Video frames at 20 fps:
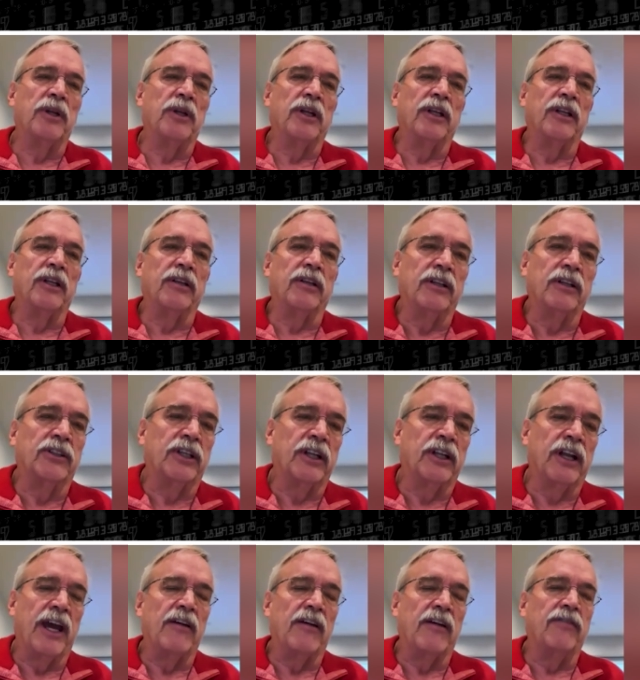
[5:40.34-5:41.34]
it, and it's going
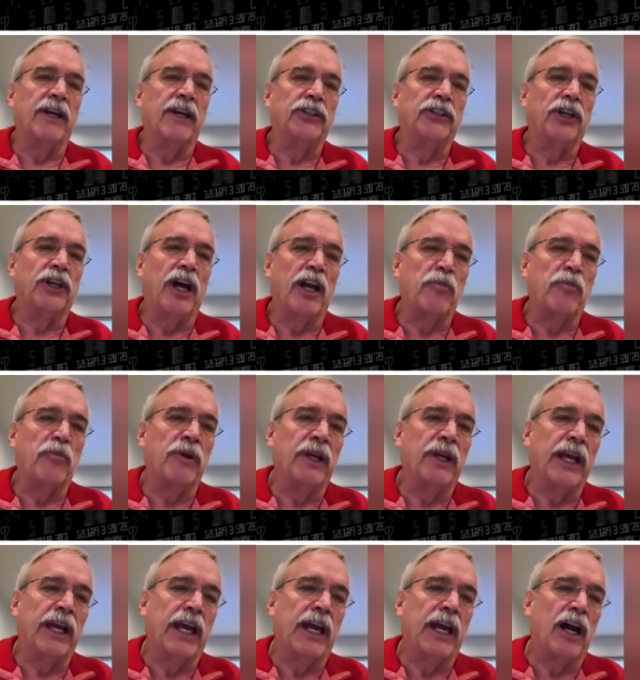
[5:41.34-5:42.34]
to have edge
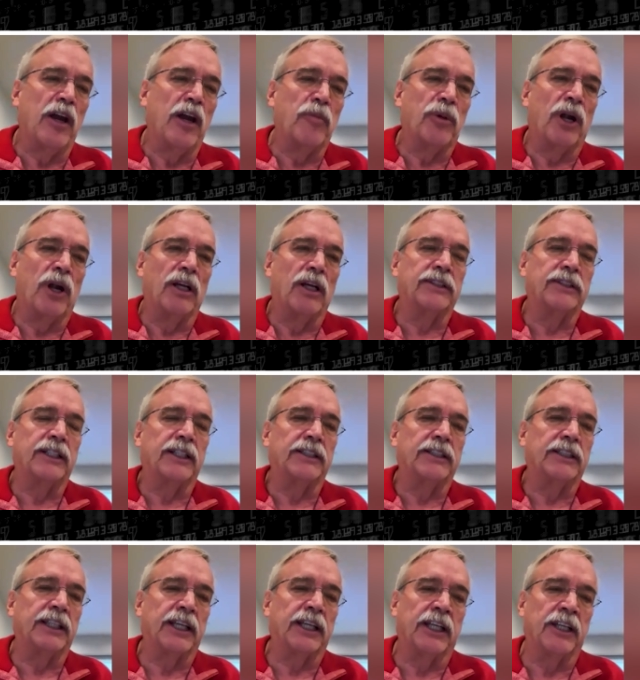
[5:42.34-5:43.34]
AI
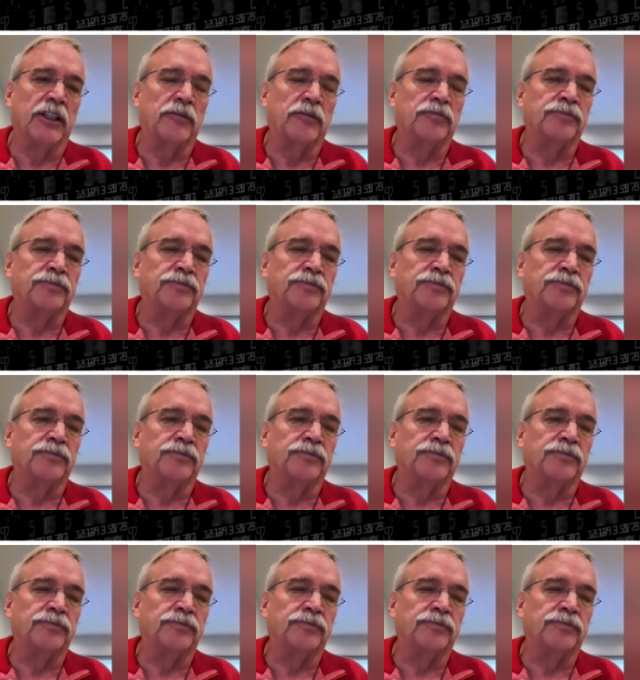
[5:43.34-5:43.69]
processing in it.